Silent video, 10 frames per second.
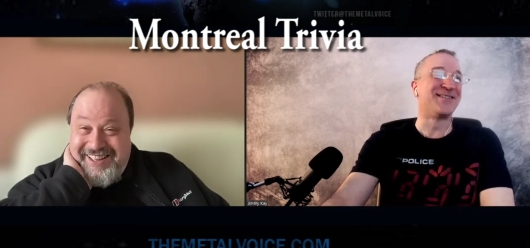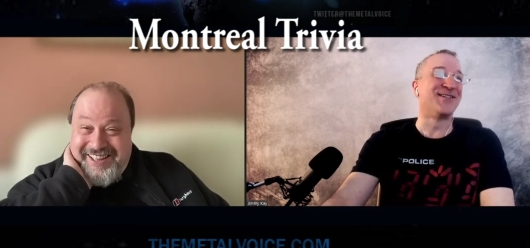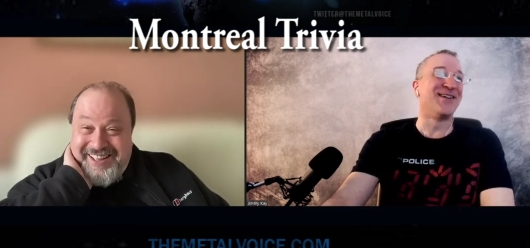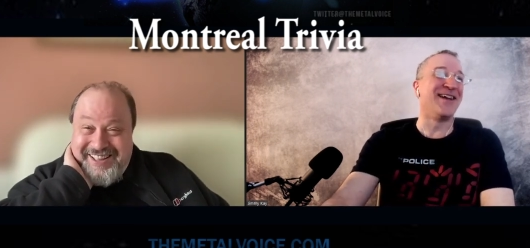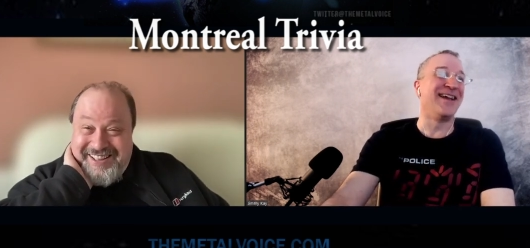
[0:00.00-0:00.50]

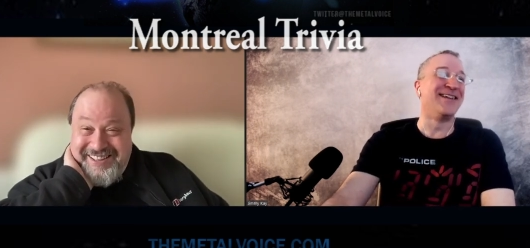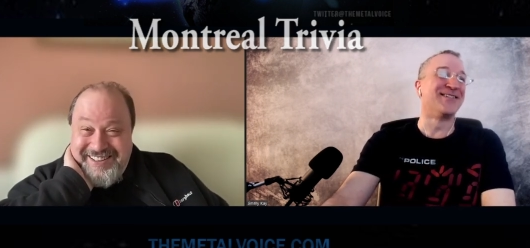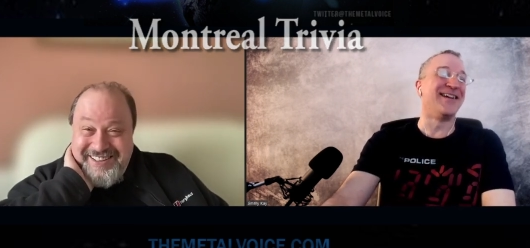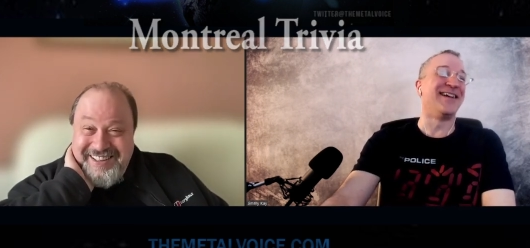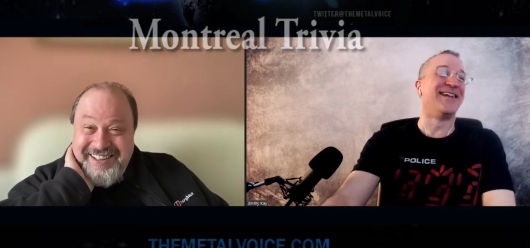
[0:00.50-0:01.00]
Speaker 1: that's
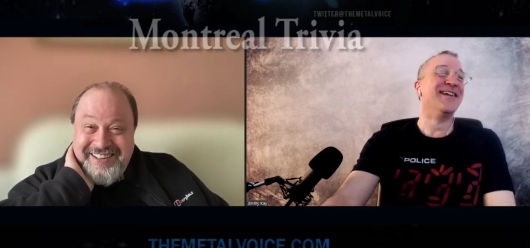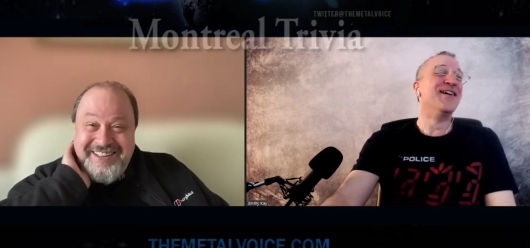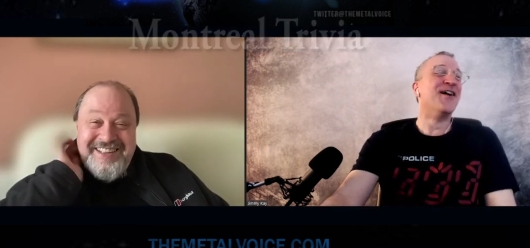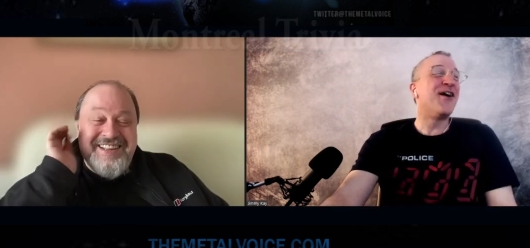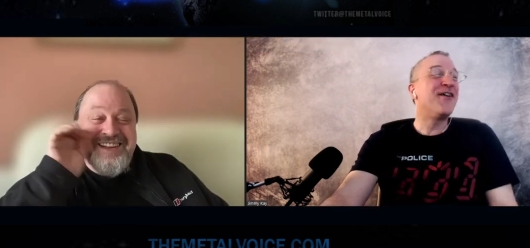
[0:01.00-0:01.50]
right. Right.
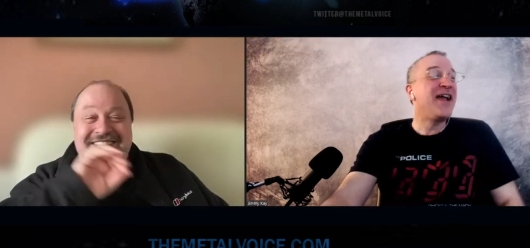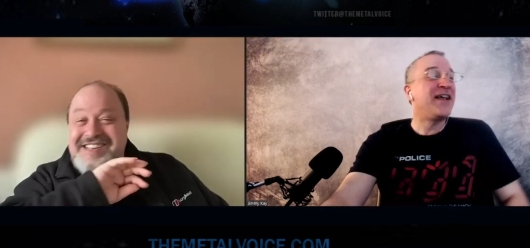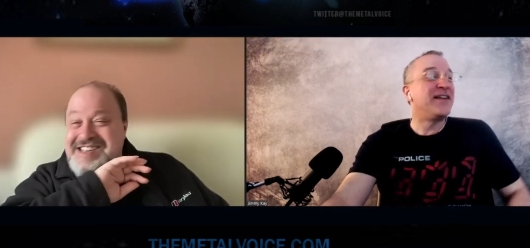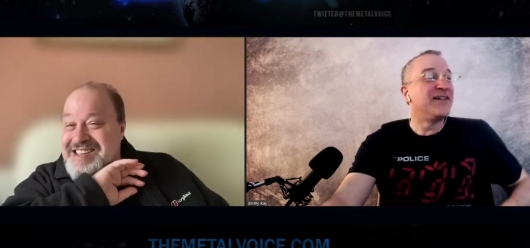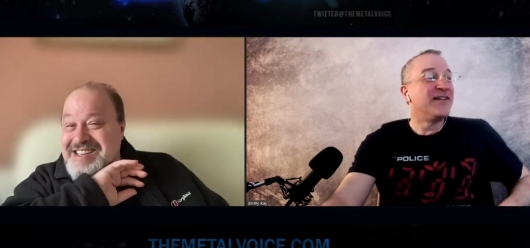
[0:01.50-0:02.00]
All
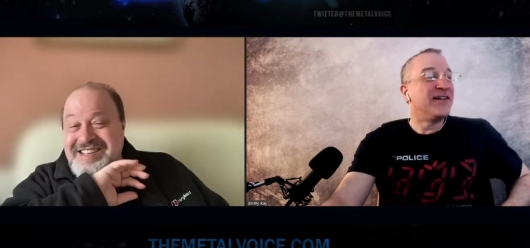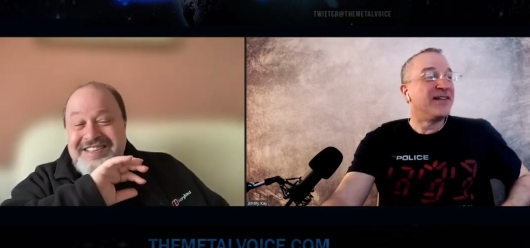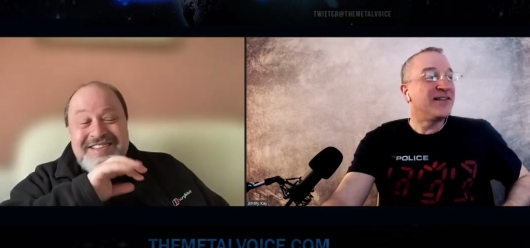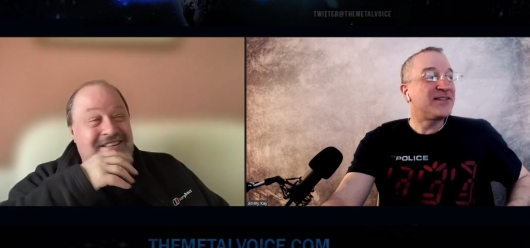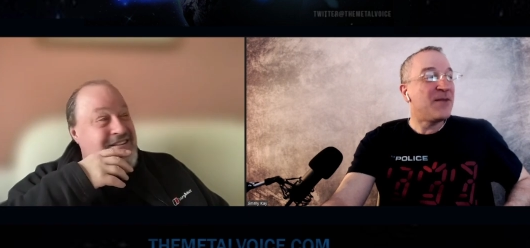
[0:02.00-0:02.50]
right.
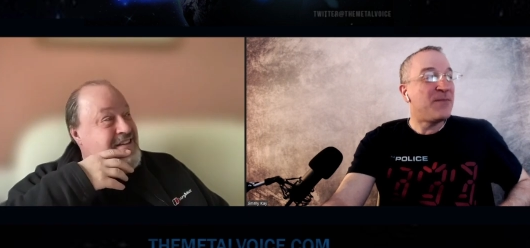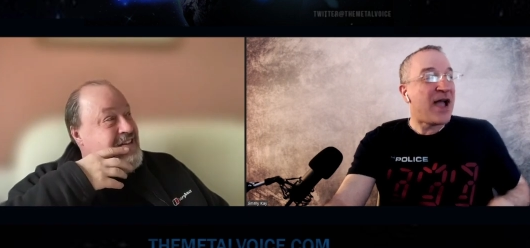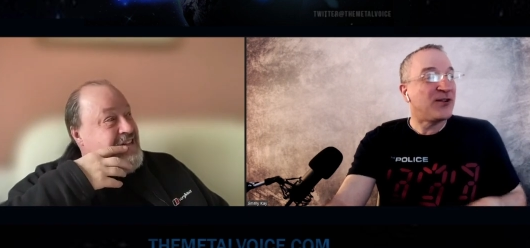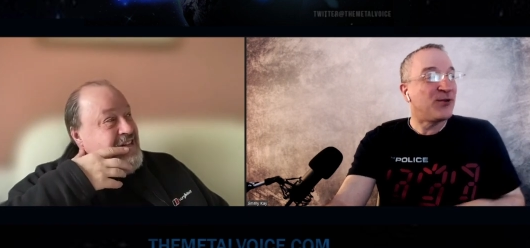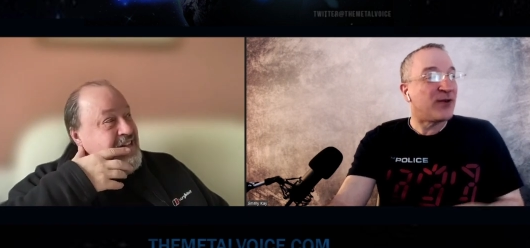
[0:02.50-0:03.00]
Let's get
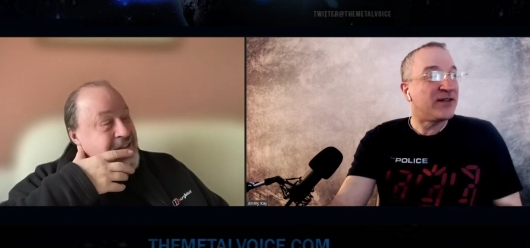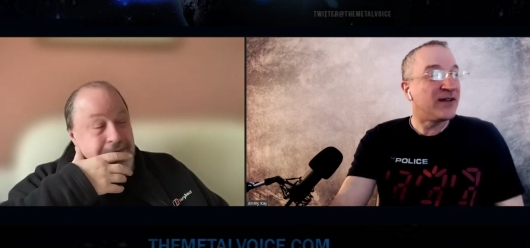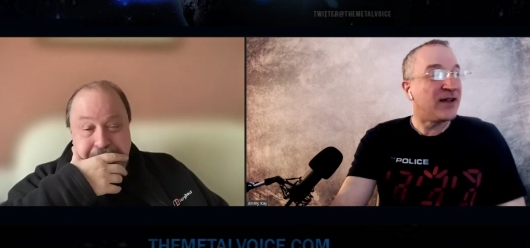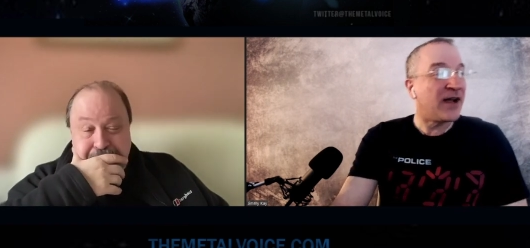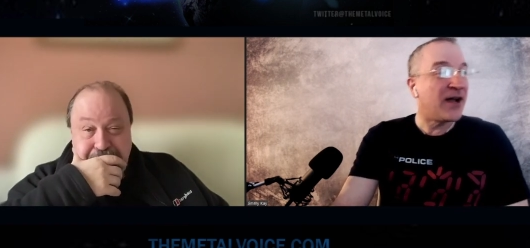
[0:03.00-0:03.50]
back to
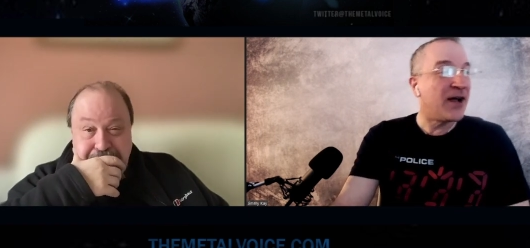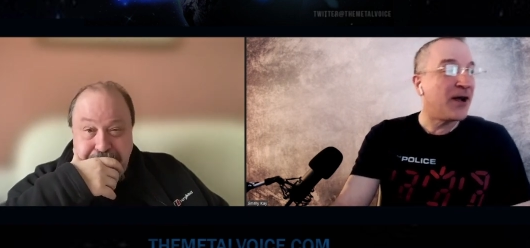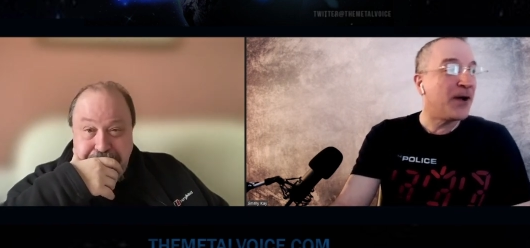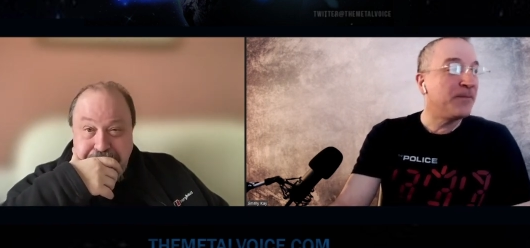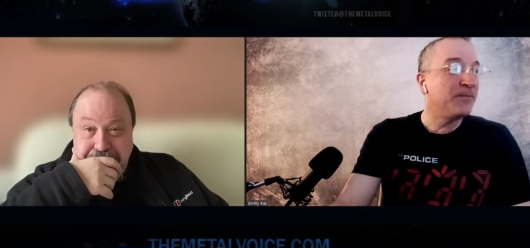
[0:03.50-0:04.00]
it.
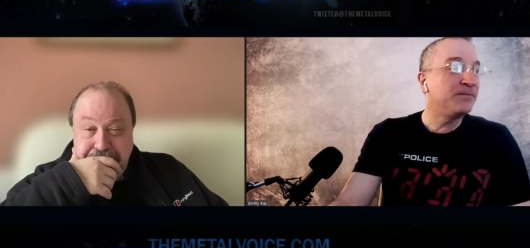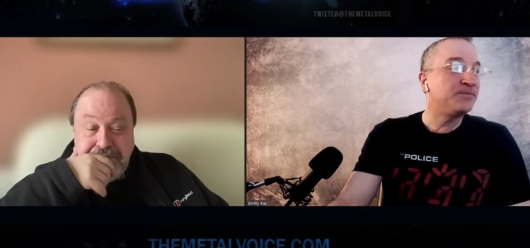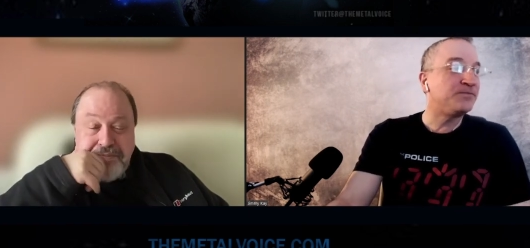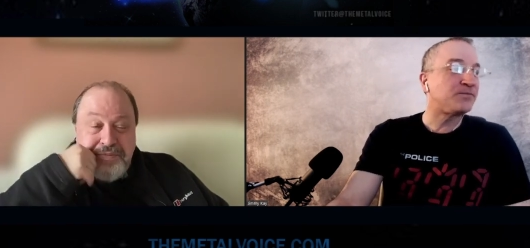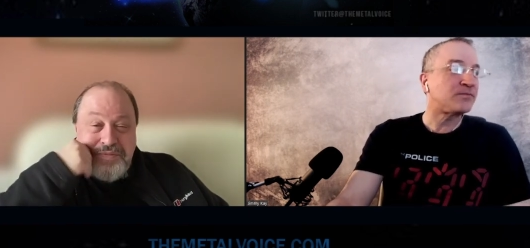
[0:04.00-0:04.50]

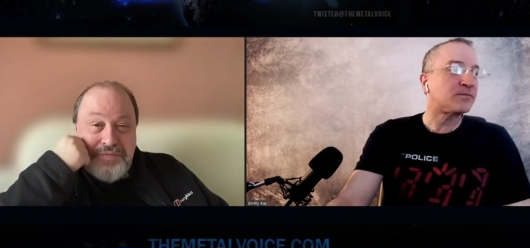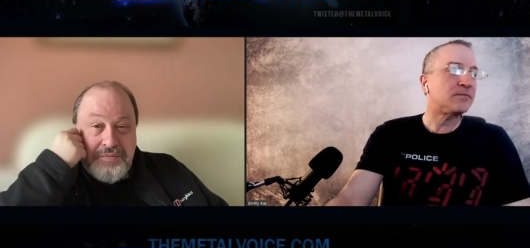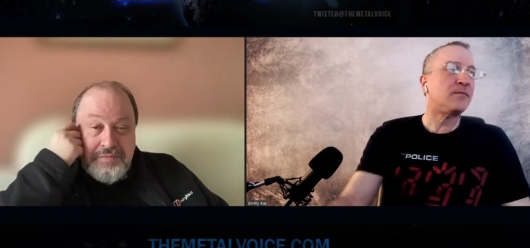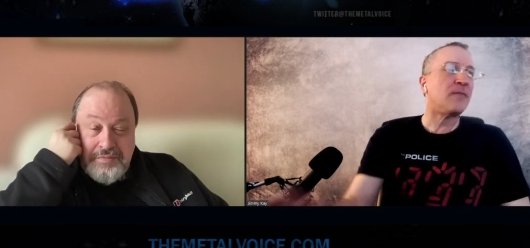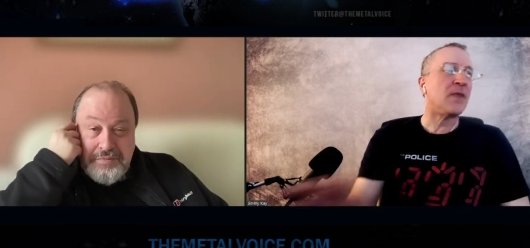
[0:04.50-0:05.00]
Um,
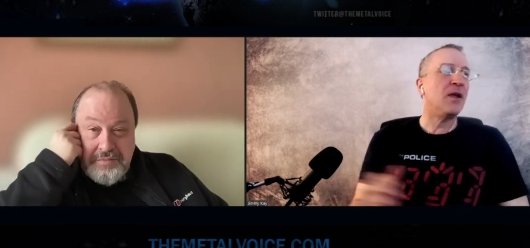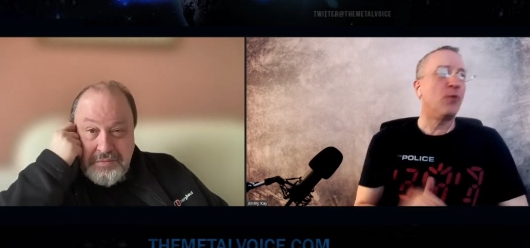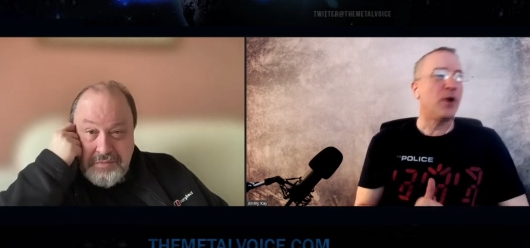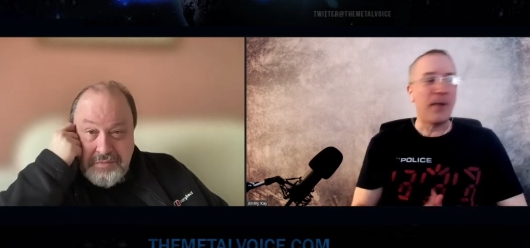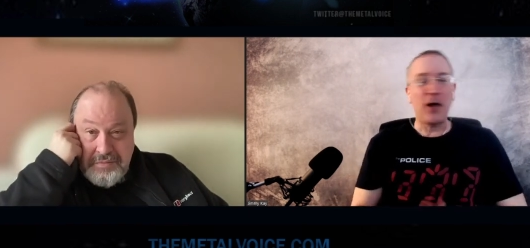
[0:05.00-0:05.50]

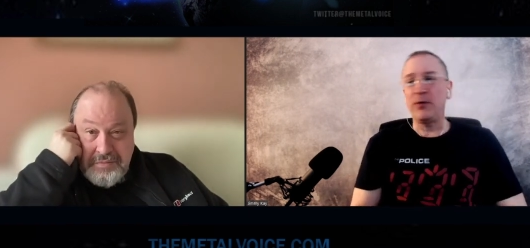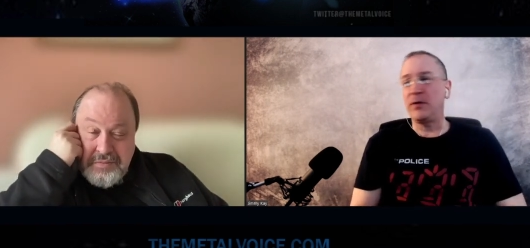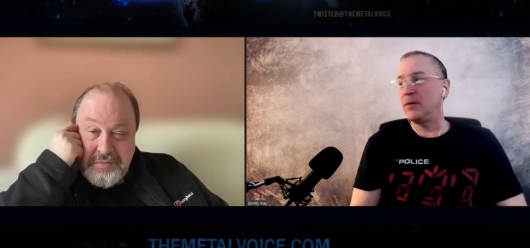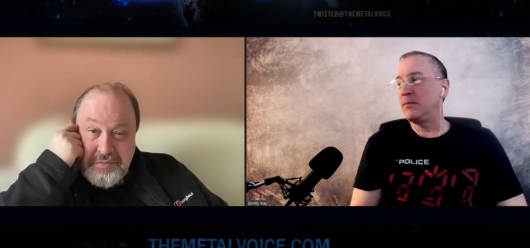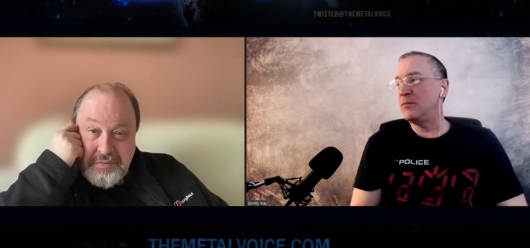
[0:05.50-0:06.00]
what
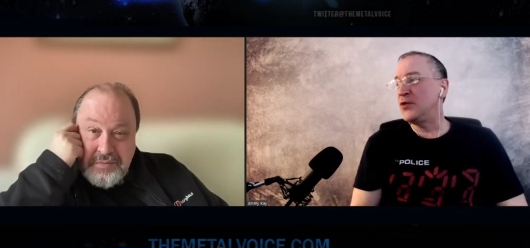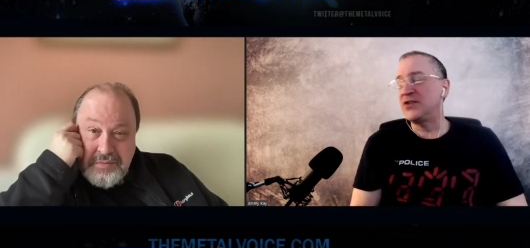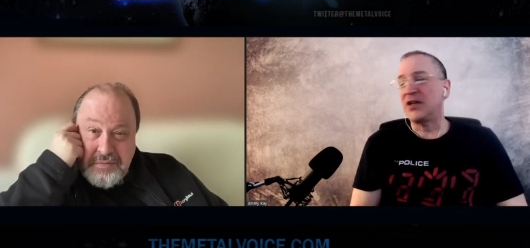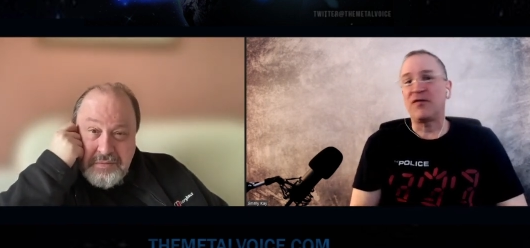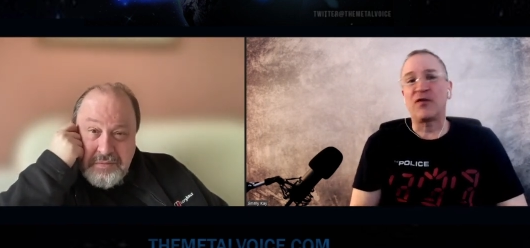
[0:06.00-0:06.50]
about
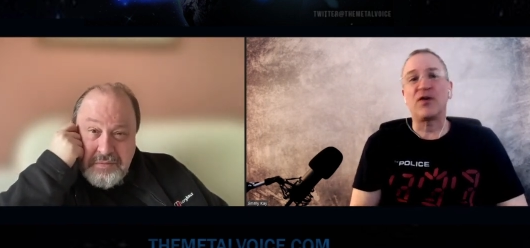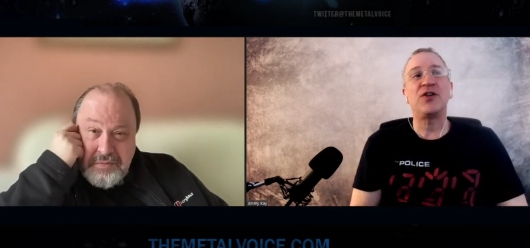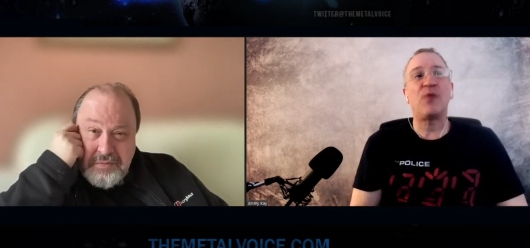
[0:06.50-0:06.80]
music for a